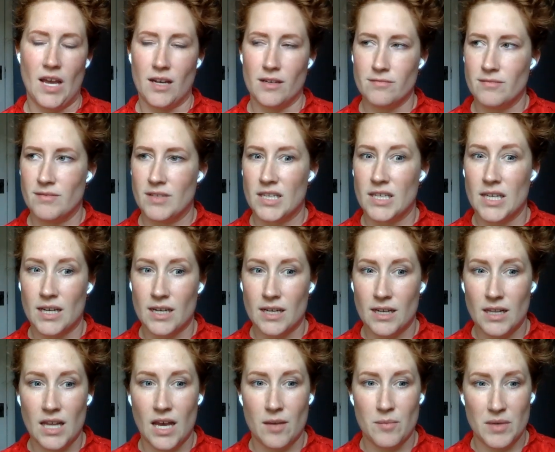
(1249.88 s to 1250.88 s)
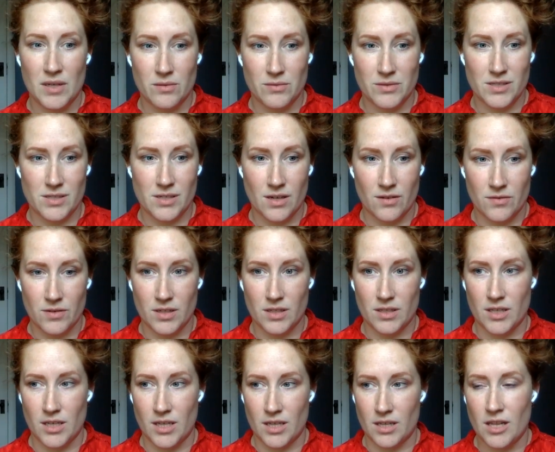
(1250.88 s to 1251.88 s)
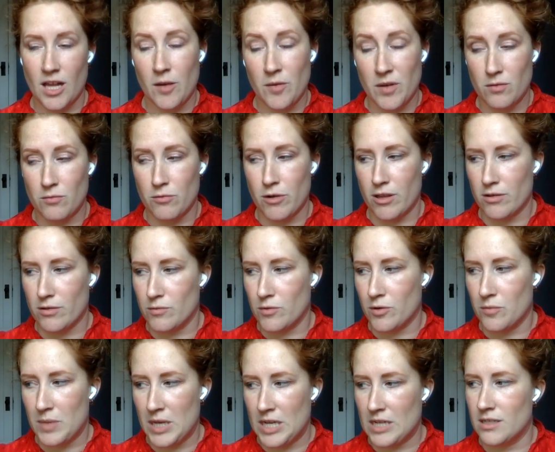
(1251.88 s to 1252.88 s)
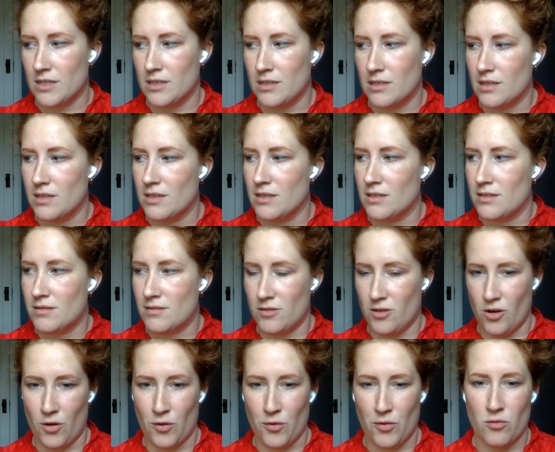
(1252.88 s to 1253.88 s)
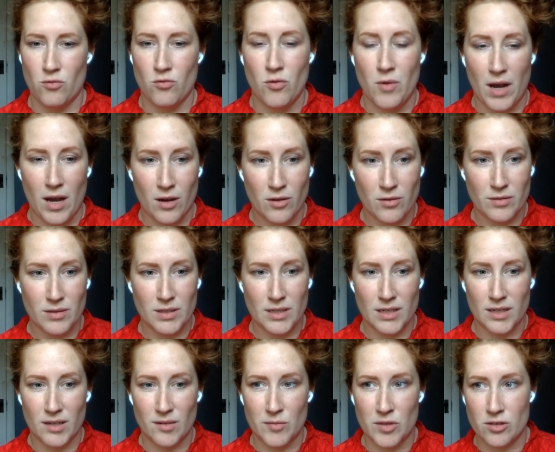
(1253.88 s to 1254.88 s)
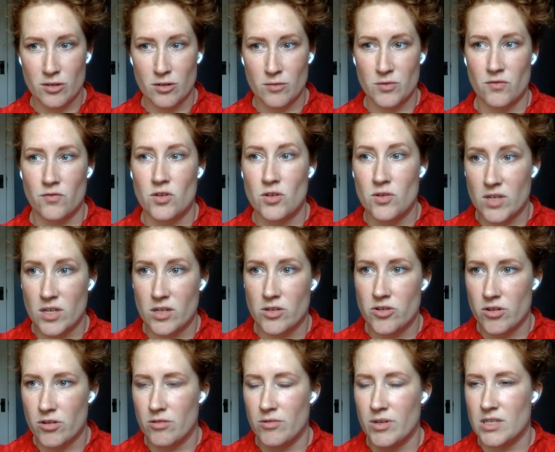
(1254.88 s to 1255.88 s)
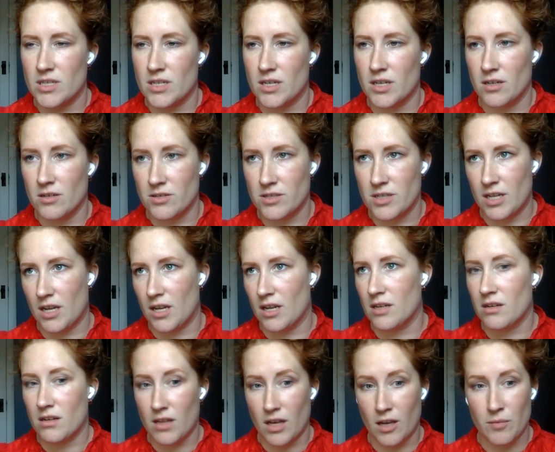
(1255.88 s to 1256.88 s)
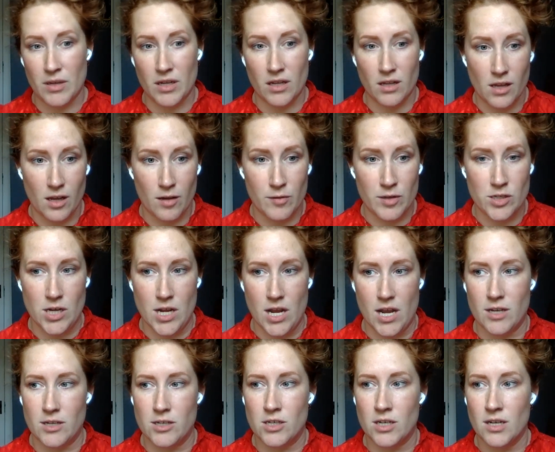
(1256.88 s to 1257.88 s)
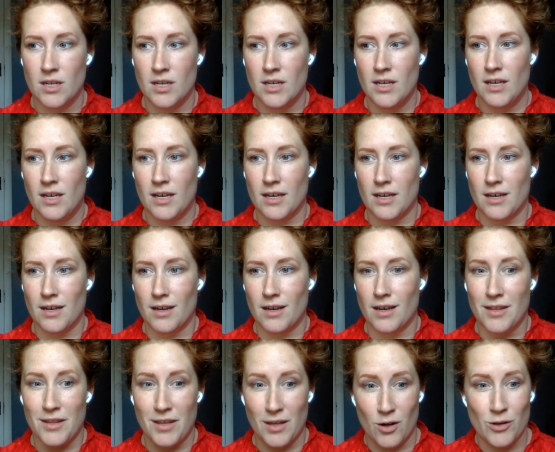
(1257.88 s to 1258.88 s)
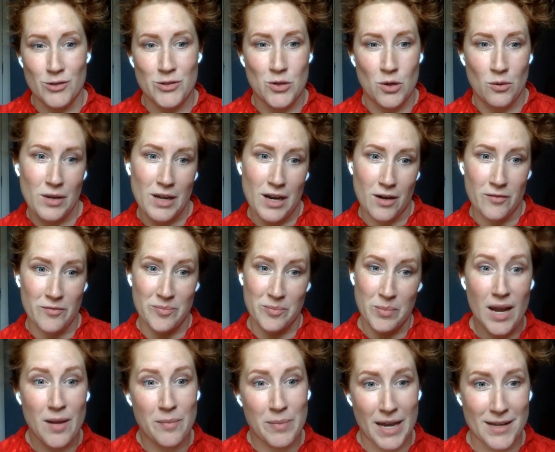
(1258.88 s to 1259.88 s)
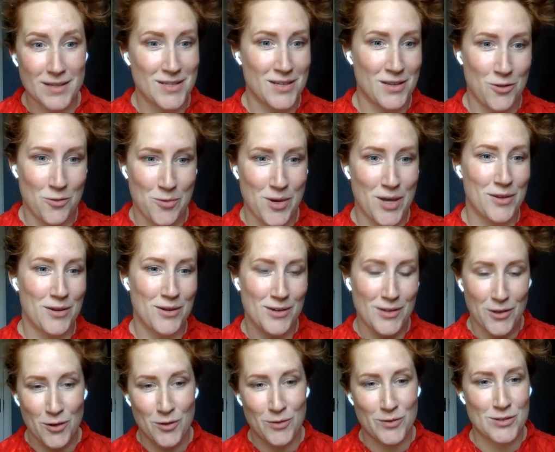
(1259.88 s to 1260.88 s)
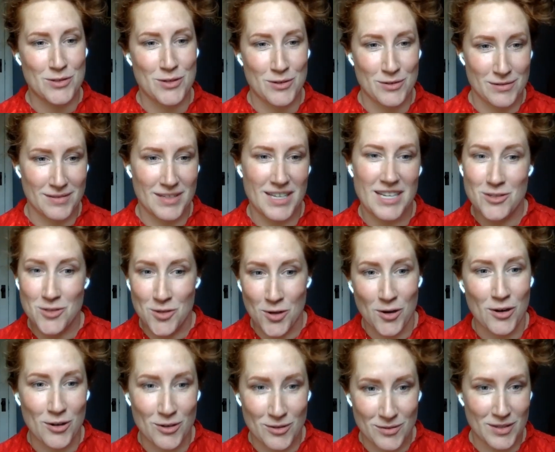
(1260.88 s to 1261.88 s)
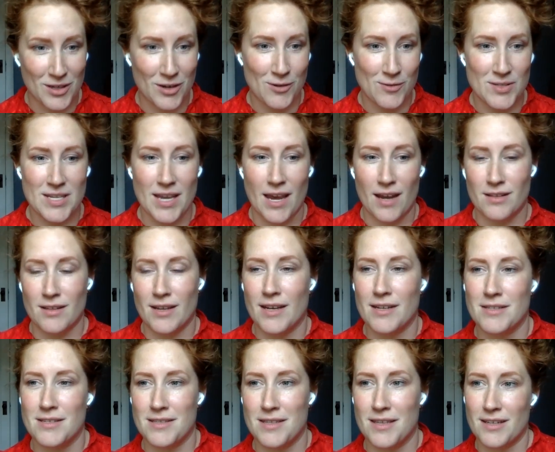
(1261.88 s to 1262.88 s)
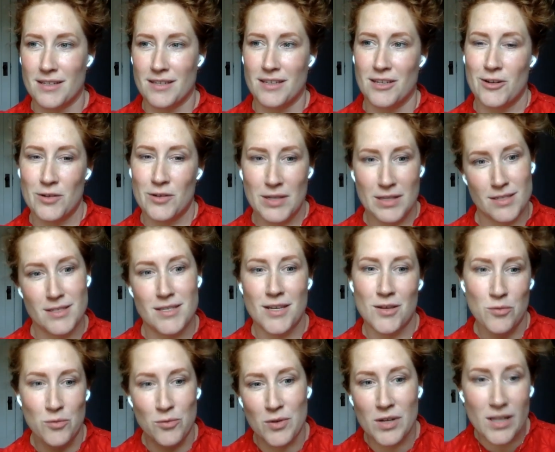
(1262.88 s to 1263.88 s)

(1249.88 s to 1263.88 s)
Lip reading: Yeah. Yeah. Climate and weather were baked into this, throughout, in terms of using GeoInt to understand climate and climate change. And then also kind of bypassing the weather, in certain like SAR, satellites that, can see